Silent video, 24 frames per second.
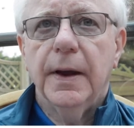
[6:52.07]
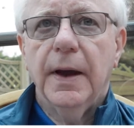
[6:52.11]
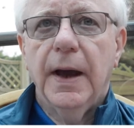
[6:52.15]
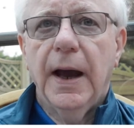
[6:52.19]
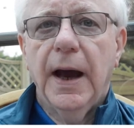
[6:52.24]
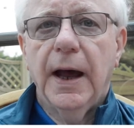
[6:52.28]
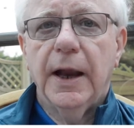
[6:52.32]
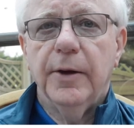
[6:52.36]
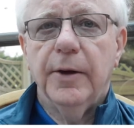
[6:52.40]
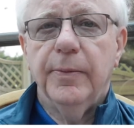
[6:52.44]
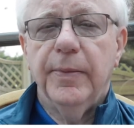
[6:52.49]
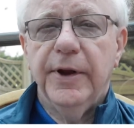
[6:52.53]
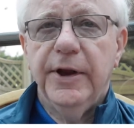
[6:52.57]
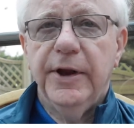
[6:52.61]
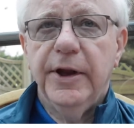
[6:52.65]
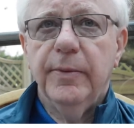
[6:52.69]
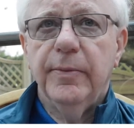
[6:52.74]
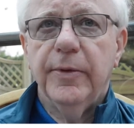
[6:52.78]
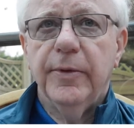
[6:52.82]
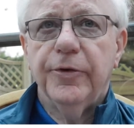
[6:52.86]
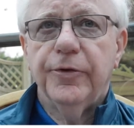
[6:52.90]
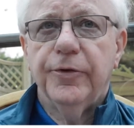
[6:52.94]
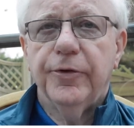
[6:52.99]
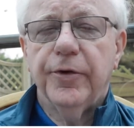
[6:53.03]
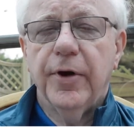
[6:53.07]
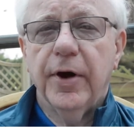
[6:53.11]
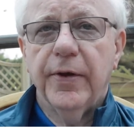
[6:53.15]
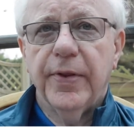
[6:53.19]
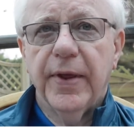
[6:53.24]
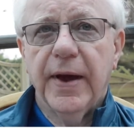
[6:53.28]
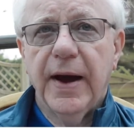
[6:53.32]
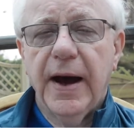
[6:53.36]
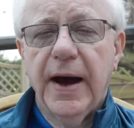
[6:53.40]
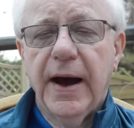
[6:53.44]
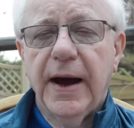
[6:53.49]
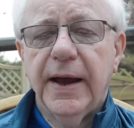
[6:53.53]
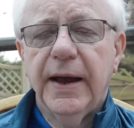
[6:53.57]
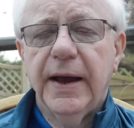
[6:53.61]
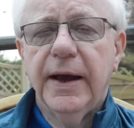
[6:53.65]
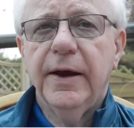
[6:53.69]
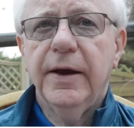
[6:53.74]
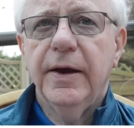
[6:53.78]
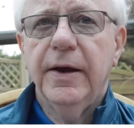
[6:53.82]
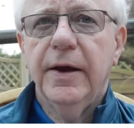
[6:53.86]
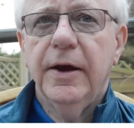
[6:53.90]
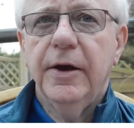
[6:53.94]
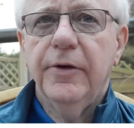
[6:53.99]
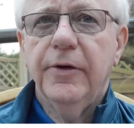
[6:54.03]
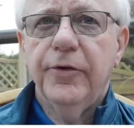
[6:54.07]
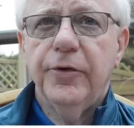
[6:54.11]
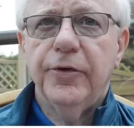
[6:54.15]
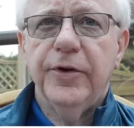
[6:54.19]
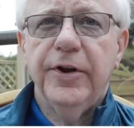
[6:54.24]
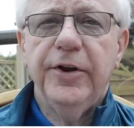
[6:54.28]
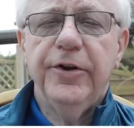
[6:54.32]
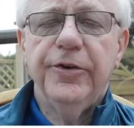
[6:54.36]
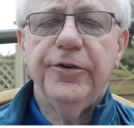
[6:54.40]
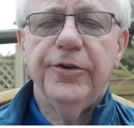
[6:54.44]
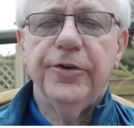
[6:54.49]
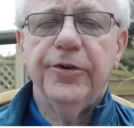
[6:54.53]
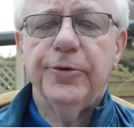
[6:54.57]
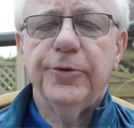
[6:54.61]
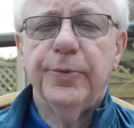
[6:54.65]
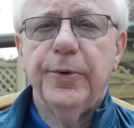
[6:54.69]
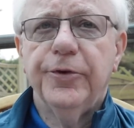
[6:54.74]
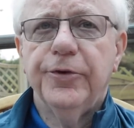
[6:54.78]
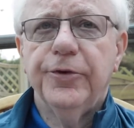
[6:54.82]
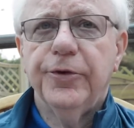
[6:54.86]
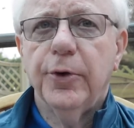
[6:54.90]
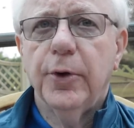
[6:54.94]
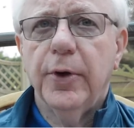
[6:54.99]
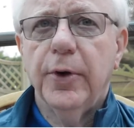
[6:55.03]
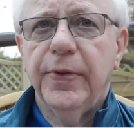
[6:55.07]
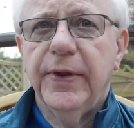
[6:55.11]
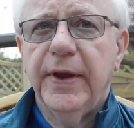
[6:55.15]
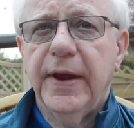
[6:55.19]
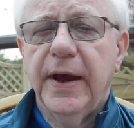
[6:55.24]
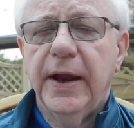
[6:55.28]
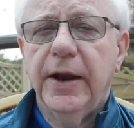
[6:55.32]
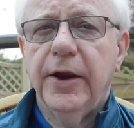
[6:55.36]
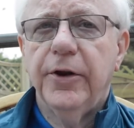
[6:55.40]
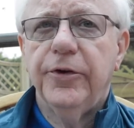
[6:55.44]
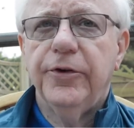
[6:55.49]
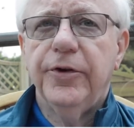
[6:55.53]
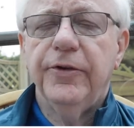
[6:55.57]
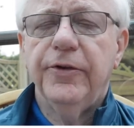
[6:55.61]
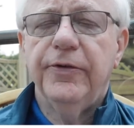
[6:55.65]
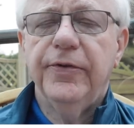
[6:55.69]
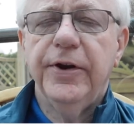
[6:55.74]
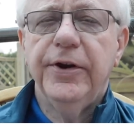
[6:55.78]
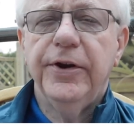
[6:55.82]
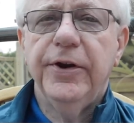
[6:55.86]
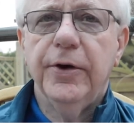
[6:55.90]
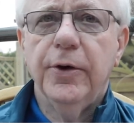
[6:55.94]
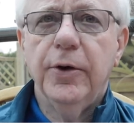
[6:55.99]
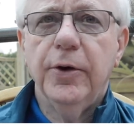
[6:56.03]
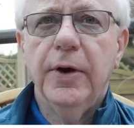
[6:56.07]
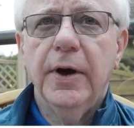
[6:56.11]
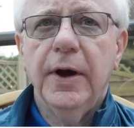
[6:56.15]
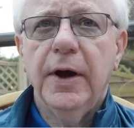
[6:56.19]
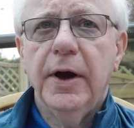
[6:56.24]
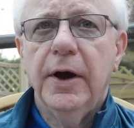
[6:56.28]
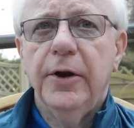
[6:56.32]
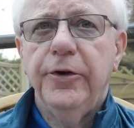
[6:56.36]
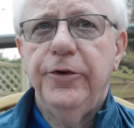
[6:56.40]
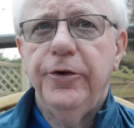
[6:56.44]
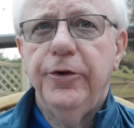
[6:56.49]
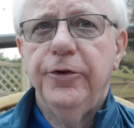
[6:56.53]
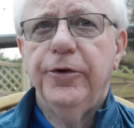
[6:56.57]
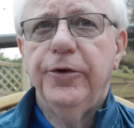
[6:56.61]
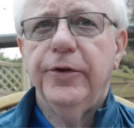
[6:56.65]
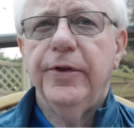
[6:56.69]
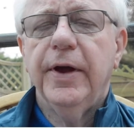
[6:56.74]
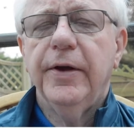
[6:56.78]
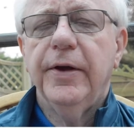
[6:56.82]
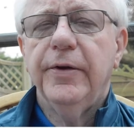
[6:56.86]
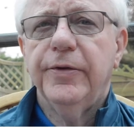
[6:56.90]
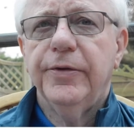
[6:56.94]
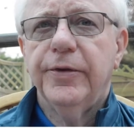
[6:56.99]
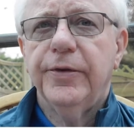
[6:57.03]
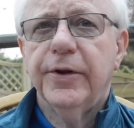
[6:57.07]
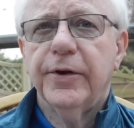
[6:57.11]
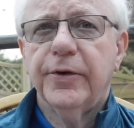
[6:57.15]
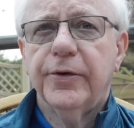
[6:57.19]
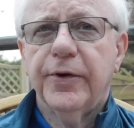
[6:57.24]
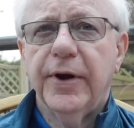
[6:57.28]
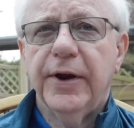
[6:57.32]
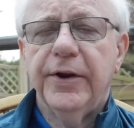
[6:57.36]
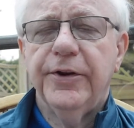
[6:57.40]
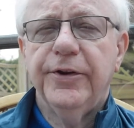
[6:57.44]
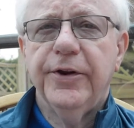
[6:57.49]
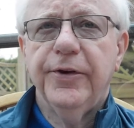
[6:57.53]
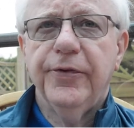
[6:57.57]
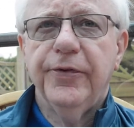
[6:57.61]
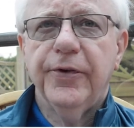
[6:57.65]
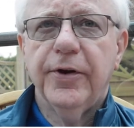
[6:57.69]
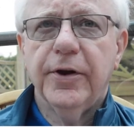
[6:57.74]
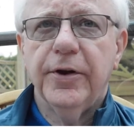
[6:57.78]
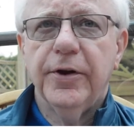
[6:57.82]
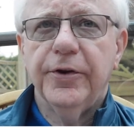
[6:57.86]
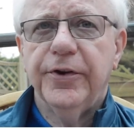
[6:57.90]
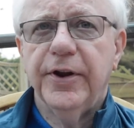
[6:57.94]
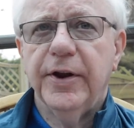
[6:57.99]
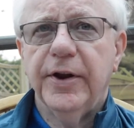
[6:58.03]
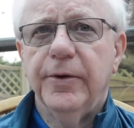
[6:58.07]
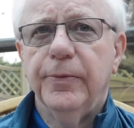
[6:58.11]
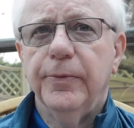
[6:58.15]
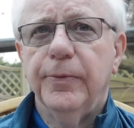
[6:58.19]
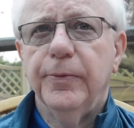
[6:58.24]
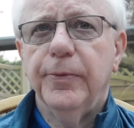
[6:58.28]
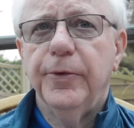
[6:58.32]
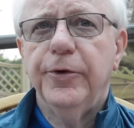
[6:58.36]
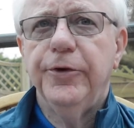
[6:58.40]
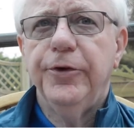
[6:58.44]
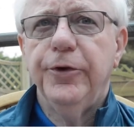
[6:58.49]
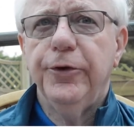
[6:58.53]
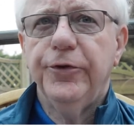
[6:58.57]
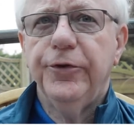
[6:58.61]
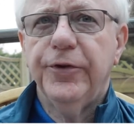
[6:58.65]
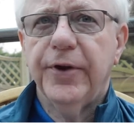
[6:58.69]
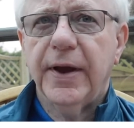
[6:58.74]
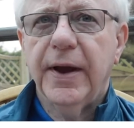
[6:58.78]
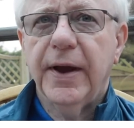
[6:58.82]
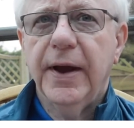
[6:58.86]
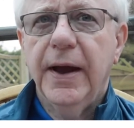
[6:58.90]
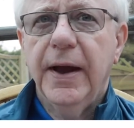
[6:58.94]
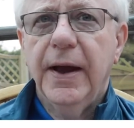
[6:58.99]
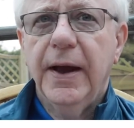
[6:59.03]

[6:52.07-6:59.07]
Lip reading: Aluminium is rather higher for reasons we saw in the energy video due to the great difficulty in reducing